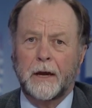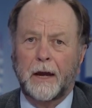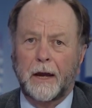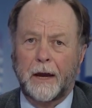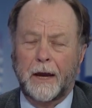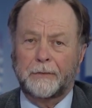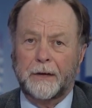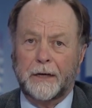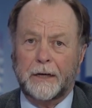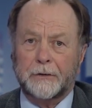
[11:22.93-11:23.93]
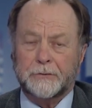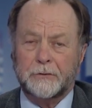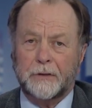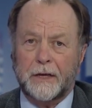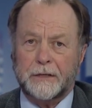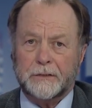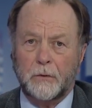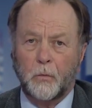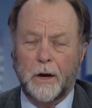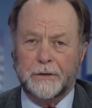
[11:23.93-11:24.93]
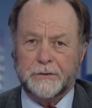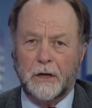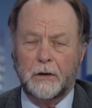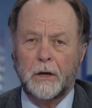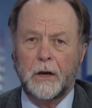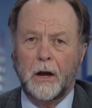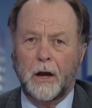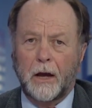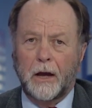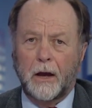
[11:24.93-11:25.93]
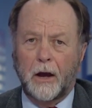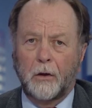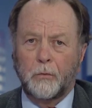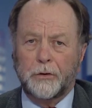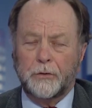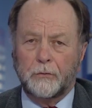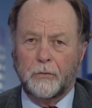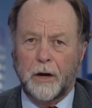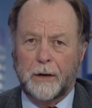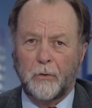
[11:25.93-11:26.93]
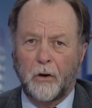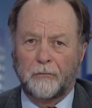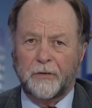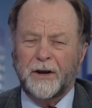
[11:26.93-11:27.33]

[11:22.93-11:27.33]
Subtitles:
And then again in 2001. So I wouldn't write him off.